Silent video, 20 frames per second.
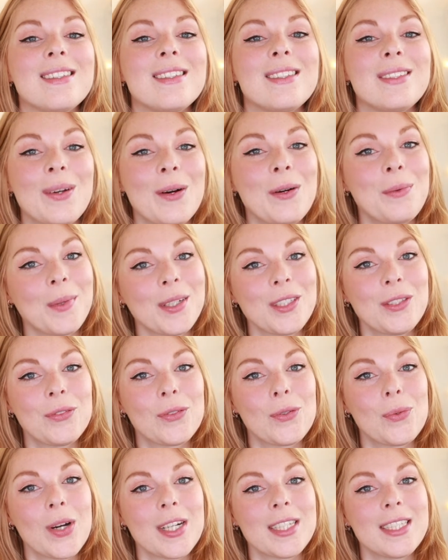so much
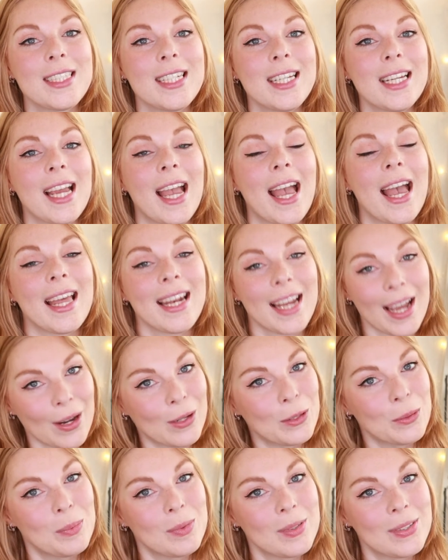for watching, and I
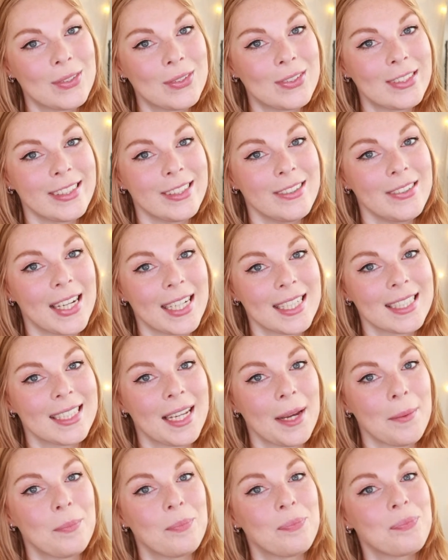hope to see you next
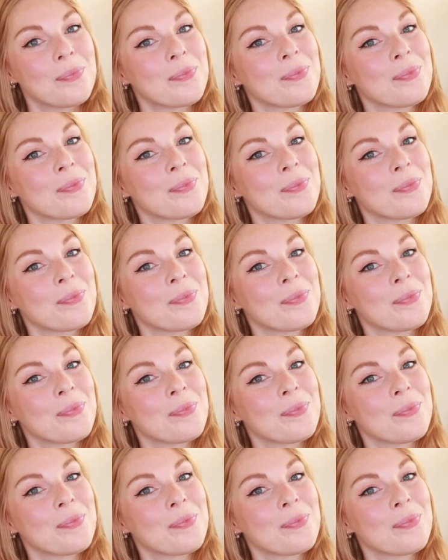time.